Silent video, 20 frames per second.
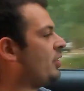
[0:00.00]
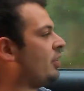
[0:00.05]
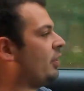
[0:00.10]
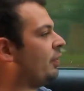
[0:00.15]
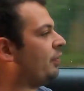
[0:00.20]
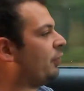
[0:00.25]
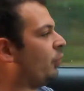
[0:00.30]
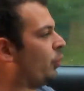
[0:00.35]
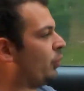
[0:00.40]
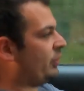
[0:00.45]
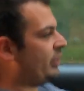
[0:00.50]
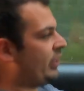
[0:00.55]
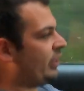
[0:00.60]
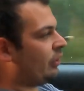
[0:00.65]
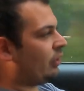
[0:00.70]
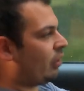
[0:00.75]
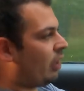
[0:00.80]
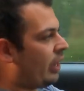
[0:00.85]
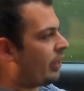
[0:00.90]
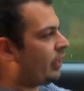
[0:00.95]
it to the Ford
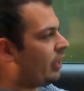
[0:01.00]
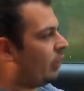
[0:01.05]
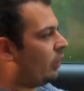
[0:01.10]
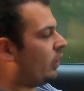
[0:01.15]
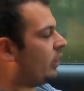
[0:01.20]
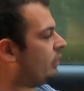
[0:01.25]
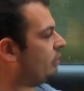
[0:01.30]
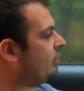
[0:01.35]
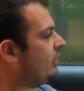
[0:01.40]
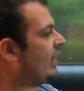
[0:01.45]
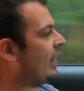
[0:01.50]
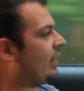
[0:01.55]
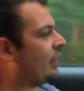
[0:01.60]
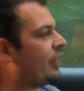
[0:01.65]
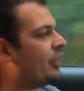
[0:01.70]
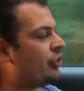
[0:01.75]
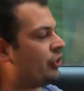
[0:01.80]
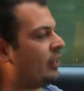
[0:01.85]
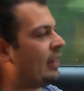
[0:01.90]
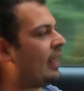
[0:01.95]
dealer. I know a
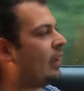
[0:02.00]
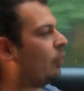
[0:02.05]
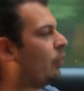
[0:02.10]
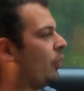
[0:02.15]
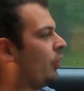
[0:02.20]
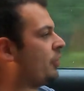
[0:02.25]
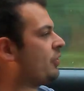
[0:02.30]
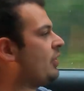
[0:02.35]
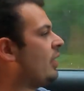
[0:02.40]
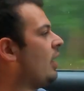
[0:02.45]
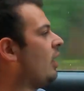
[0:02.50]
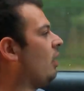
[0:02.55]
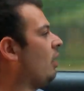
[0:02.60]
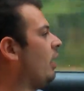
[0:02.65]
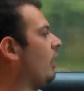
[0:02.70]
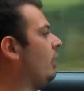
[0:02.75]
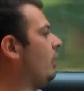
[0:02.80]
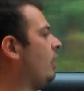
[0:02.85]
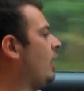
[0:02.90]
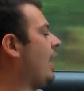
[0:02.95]
technician that works there,
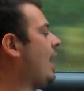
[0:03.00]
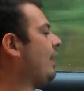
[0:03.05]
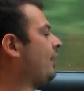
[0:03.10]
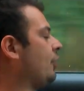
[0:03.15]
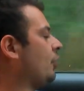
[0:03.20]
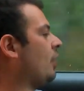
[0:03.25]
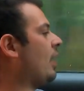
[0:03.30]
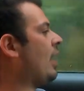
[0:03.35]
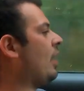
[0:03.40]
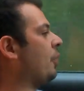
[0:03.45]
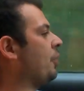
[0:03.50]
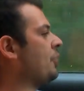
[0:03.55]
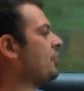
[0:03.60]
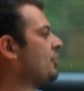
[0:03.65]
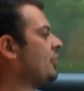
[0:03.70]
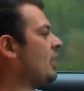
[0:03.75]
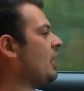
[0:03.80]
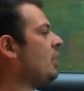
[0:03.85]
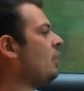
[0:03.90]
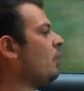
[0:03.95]
and after
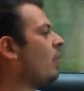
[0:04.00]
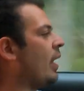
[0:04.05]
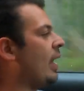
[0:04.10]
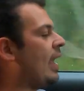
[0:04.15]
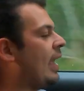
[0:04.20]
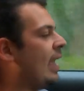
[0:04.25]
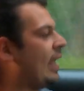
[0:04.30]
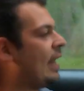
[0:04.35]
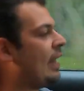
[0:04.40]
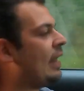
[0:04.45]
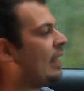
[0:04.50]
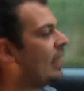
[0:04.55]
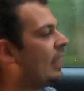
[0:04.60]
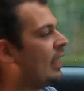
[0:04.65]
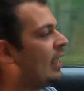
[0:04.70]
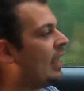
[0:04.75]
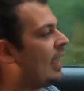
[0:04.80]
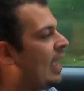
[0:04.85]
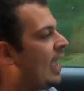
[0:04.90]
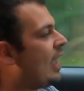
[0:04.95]
hours, he went ahead
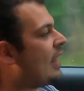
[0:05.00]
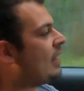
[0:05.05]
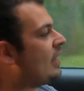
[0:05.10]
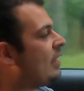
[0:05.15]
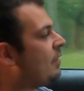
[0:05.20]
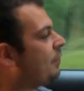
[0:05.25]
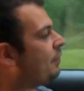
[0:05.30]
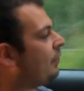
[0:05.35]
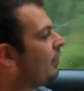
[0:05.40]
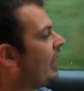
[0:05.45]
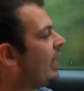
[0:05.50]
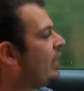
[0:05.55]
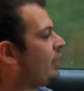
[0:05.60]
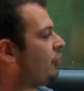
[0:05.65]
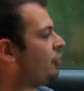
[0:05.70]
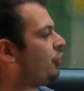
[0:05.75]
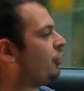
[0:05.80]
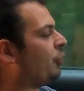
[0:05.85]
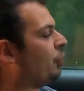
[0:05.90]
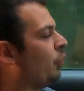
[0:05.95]
and he
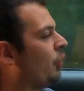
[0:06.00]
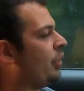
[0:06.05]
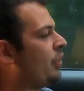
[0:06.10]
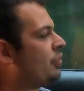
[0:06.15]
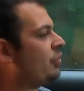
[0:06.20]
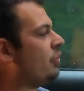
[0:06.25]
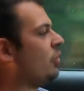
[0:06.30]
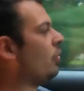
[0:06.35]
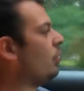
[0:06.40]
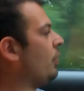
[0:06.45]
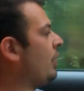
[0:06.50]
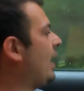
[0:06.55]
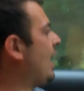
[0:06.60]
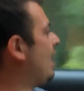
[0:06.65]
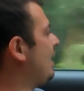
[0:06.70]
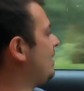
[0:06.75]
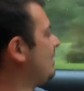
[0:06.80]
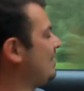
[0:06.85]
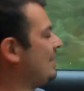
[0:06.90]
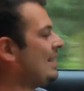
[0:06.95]
flashed what is known
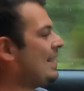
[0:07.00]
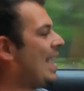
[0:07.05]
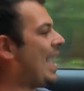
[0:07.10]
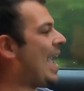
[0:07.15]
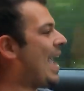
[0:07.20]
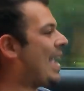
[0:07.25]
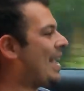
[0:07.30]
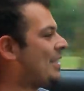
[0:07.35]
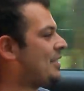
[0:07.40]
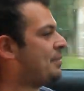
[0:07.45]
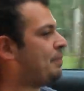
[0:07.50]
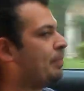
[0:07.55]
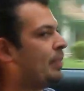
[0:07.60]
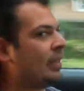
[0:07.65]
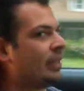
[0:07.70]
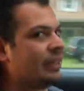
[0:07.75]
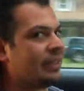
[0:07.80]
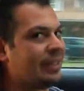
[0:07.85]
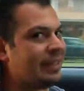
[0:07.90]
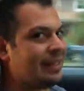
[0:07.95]
as the
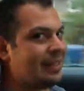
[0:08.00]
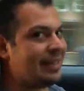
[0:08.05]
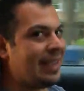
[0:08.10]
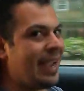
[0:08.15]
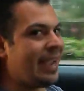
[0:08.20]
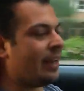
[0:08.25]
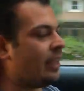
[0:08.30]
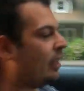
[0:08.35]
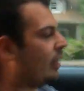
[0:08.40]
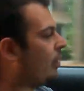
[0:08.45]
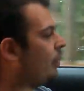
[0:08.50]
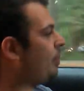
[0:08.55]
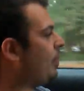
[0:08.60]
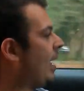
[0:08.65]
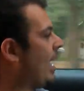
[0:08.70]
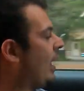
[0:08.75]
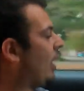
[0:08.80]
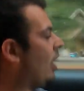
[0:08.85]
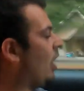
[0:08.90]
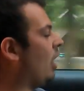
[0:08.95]
as-built data
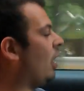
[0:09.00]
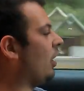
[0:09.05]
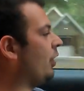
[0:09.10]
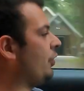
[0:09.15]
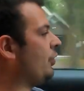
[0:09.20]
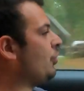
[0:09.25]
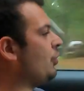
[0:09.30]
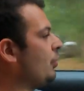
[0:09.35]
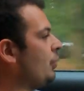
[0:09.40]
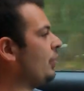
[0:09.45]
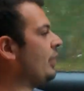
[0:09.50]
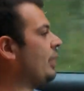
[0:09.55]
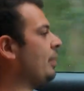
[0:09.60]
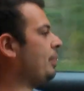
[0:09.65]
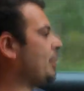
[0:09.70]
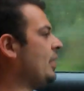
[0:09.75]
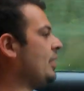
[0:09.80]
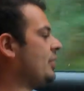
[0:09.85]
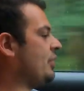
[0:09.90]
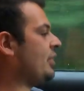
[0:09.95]
back onto the
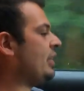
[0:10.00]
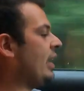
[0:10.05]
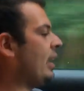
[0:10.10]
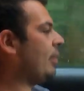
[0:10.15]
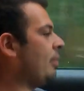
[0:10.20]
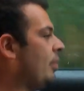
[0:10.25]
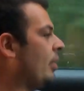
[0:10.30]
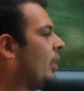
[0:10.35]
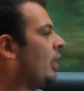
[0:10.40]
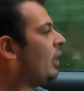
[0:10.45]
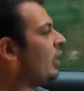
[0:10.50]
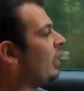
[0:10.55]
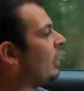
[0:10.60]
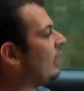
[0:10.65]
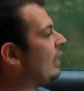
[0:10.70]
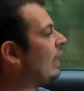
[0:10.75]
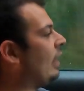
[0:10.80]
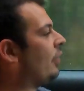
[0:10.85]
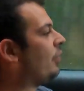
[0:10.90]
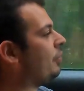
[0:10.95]

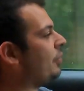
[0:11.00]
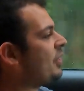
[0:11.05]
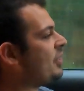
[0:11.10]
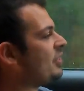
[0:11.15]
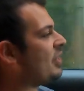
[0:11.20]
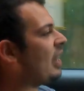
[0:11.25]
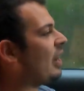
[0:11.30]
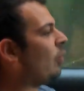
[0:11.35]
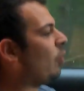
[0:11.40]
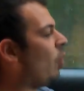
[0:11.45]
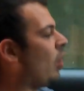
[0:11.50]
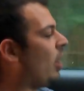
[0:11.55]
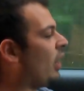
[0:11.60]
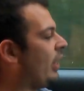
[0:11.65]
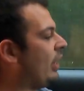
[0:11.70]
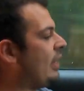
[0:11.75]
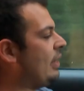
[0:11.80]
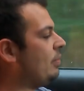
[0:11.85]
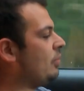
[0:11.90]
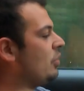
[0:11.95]
PCM. Now, the reason I
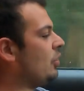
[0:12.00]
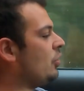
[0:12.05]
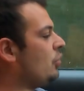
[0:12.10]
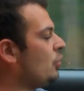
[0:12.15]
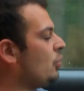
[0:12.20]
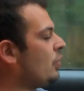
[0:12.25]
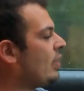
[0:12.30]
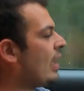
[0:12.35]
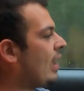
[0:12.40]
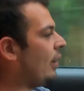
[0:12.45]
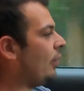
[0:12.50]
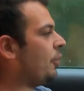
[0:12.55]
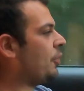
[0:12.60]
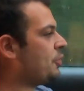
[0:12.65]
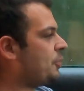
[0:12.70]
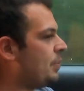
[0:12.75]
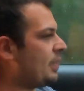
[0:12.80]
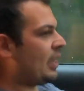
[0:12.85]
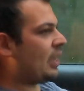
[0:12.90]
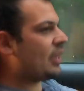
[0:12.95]
wanted him to do that
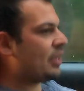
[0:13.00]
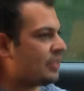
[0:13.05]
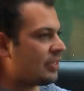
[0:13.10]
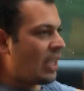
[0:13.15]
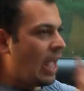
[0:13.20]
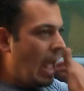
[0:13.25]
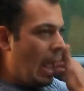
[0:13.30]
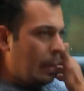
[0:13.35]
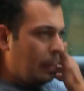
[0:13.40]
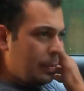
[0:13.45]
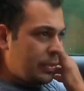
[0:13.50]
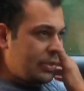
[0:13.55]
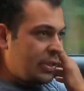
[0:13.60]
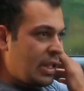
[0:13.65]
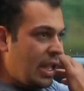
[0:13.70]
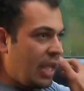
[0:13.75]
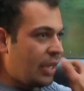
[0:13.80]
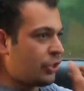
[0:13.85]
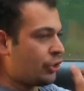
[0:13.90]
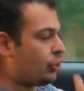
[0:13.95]
was because I was
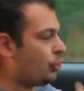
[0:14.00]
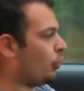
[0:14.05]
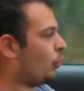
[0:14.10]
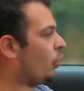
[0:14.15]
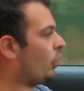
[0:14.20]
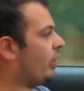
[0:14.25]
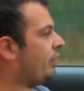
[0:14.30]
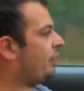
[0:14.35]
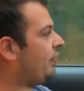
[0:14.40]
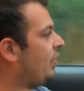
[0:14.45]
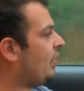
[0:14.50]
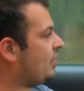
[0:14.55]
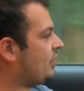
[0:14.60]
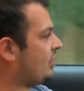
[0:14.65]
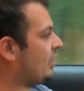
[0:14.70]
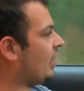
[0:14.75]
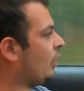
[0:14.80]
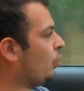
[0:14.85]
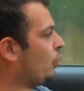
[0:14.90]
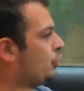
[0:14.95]
not sure if
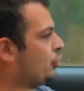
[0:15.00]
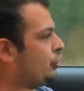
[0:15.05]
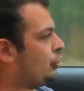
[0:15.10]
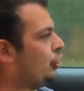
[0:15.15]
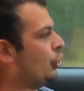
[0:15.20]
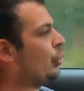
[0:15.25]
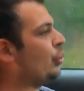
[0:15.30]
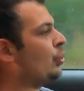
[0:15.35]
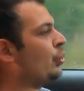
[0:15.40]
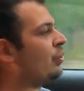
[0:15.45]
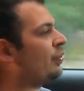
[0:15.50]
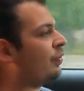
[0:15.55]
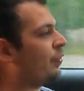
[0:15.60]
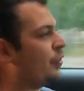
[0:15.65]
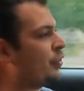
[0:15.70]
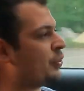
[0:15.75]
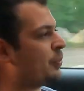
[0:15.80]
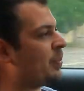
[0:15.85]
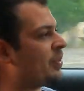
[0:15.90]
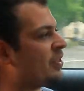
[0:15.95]
this thing was tuned
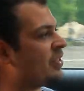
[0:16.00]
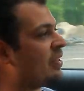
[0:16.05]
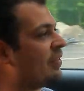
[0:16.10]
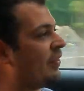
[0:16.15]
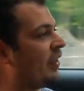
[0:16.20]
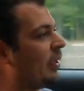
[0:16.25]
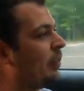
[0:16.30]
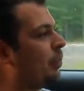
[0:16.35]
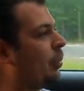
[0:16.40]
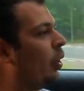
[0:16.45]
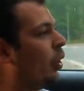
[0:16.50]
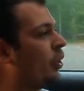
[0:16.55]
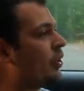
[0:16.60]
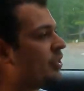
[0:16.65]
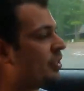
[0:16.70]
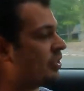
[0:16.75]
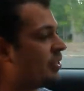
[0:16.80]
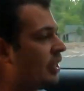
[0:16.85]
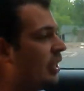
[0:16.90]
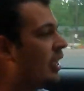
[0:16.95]
for specific
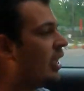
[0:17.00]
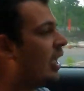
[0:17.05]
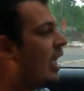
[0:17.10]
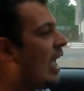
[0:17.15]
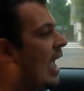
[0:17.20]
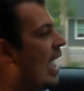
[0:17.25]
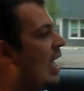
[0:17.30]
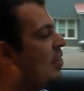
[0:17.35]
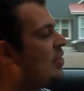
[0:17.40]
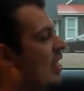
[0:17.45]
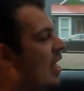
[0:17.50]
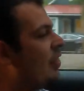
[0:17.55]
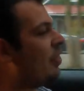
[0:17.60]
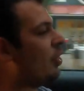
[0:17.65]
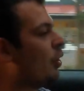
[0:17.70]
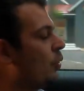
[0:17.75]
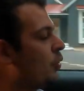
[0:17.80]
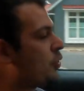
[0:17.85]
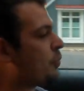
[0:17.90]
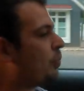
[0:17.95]
parts, and
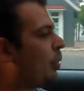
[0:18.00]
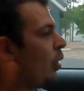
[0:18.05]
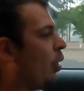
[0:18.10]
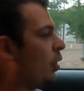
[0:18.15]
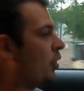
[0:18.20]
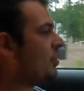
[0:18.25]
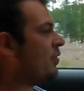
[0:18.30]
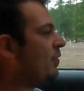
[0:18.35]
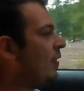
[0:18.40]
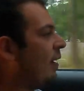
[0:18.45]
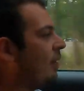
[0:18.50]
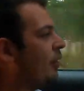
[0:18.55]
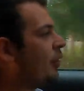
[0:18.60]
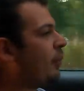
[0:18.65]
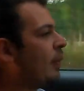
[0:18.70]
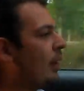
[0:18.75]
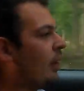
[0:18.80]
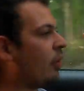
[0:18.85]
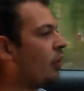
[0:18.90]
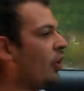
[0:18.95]
then those parts very
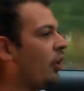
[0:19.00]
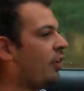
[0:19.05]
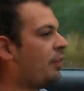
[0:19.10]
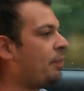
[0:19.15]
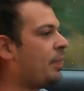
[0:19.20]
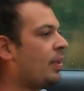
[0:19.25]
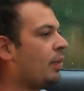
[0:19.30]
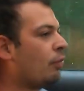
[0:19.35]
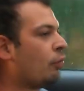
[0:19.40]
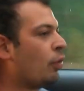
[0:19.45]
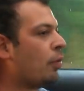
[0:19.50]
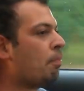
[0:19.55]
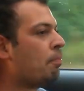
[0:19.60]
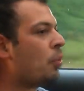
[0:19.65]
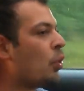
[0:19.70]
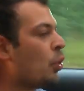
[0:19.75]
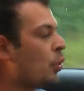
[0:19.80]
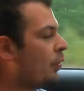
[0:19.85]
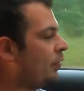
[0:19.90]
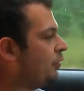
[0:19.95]
well could have been
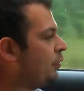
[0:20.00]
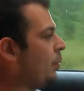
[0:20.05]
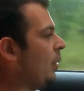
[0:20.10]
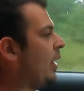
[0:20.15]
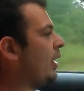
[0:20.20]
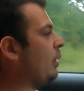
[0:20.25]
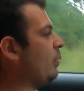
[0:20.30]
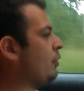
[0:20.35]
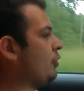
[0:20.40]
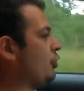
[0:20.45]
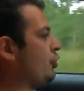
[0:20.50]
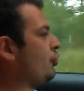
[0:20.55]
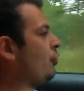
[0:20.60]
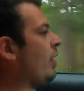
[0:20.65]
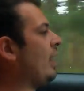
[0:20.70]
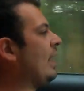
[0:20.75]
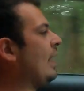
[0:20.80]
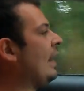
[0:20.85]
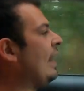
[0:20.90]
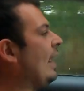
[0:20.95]
removed when it was
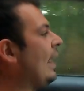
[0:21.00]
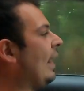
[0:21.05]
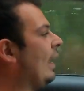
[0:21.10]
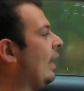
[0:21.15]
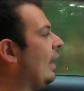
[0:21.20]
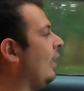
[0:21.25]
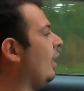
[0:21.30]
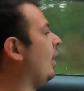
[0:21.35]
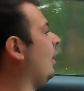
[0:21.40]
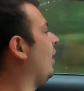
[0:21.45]
traded in,